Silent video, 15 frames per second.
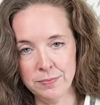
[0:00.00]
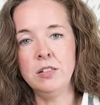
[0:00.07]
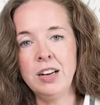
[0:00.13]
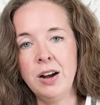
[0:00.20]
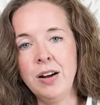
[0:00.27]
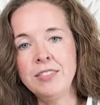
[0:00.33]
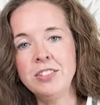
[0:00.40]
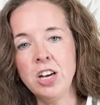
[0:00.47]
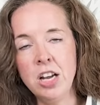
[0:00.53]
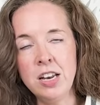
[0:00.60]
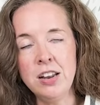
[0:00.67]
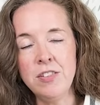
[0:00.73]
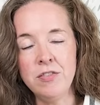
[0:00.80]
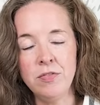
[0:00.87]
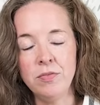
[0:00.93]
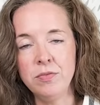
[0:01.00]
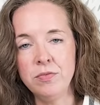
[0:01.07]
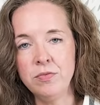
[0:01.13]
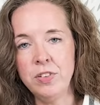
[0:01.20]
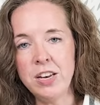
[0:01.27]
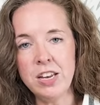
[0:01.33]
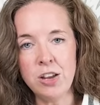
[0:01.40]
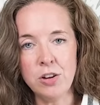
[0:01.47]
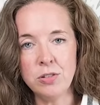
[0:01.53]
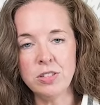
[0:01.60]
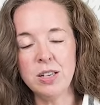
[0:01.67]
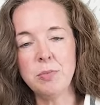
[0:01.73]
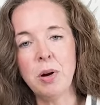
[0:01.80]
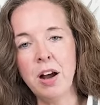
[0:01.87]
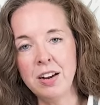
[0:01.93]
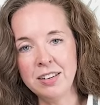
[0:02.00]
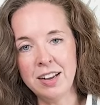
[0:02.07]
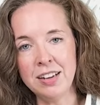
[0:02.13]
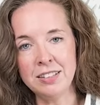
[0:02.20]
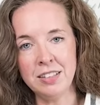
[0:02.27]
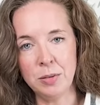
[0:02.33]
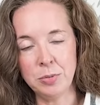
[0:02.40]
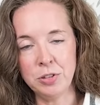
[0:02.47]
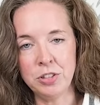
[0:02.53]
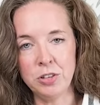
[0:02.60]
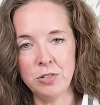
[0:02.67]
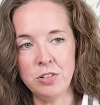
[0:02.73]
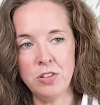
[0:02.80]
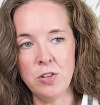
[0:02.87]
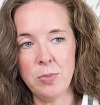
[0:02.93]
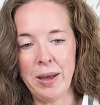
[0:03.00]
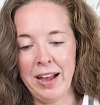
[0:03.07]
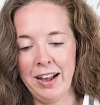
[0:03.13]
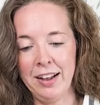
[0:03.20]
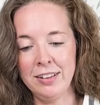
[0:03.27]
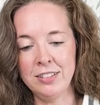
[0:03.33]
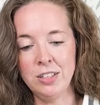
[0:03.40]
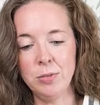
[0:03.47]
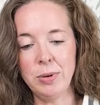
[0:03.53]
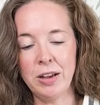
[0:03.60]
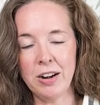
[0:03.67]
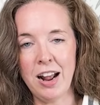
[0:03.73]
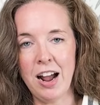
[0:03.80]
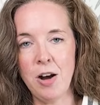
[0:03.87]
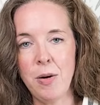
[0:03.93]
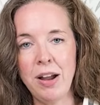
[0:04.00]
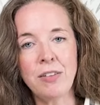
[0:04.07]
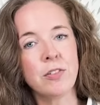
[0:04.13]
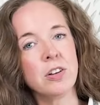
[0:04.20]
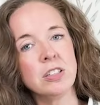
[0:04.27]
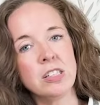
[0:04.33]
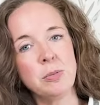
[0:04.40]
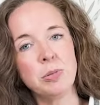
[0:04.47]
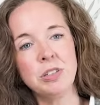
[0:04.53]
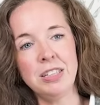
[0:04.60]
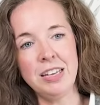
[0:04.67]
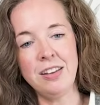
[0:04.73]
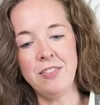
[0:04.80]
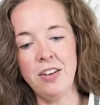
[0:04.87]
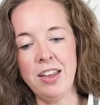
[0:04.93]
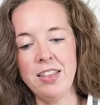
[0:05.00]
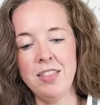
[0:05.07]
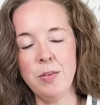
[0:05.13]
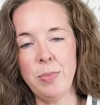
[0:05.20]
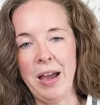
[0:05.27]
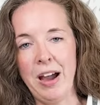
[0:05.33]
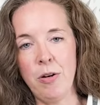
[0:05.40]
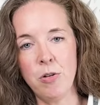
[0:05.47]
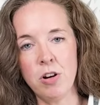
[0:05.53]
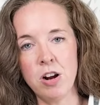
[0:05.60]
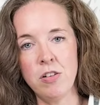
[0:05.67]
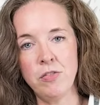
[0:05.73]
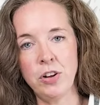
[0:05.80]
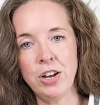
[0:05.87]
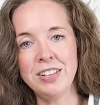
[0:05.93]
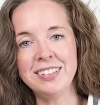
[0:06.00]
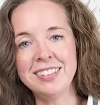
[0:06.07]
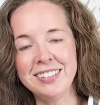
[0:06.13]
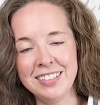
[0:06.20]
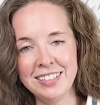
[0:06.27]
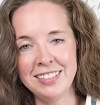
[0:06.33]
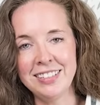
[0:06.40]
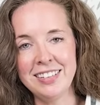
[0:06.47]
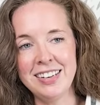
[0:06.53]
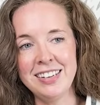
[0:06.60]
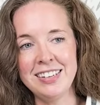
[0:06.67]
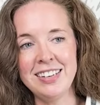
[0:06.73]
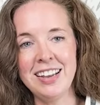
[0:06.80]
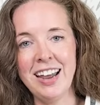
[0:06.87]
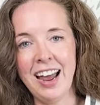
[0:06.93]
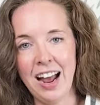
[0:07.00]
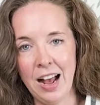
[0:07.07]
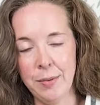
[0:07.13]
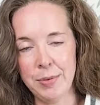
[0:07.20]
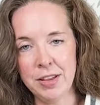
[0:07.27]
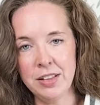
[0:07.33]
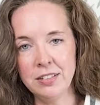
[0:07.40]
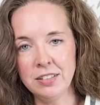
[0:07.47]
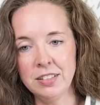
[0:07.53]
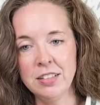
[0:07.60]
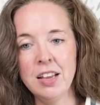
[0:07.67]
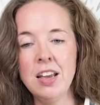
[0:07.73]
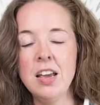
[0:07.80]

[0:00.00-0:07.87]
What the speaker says: Now, I've done videos and podcast episodes in the past about how I really believe in the power of consistent habits